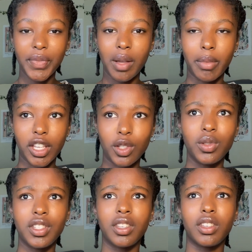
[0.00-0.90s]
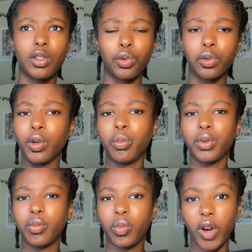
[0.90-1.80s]
by using group
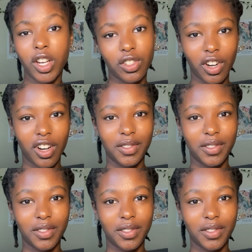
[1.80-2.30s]
pressure.